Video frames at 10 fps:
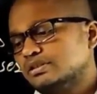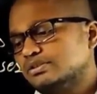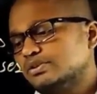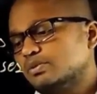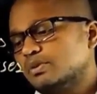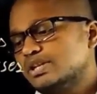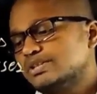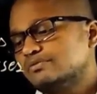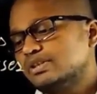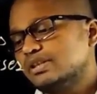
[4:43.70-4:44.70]
the
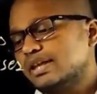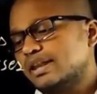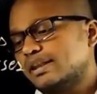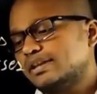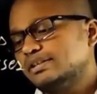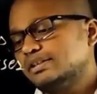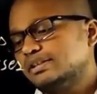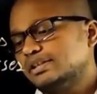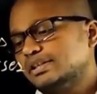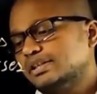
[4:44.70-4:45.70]
domains will align
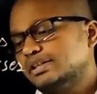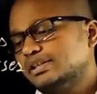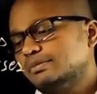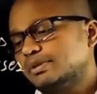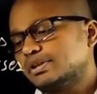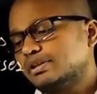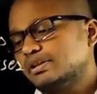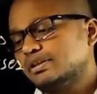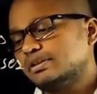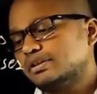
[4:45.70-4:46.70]
in a
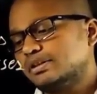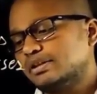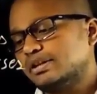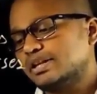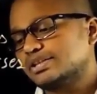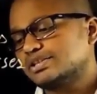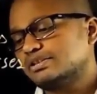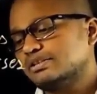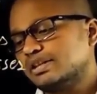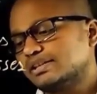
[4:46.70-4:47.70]
particular
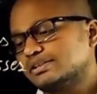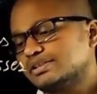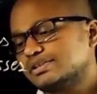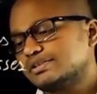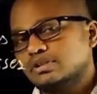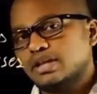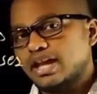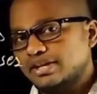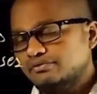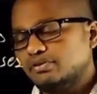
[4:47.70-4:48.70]
direction like this,
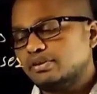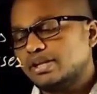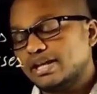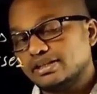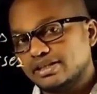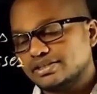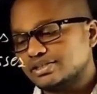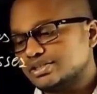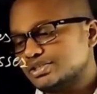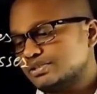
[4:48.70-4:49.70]
and for another
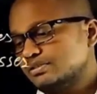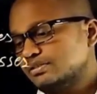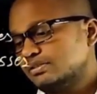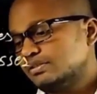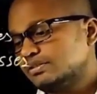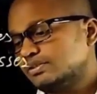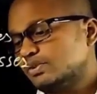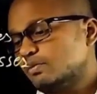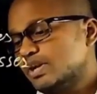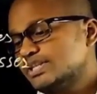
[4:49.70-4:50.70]
excitation the
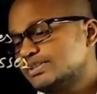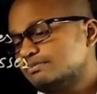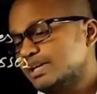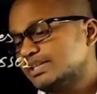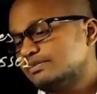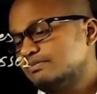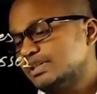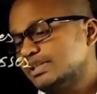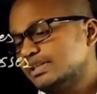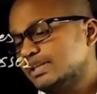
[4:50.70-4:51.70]
domains might
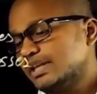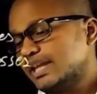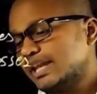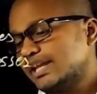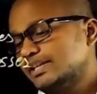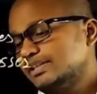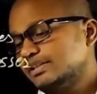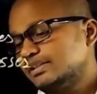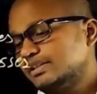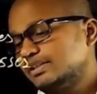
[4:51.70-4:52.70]
be aligned
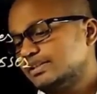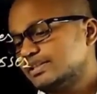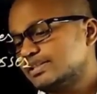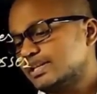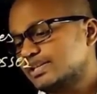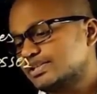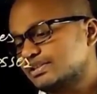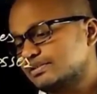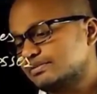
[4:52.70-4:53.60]
in this direction.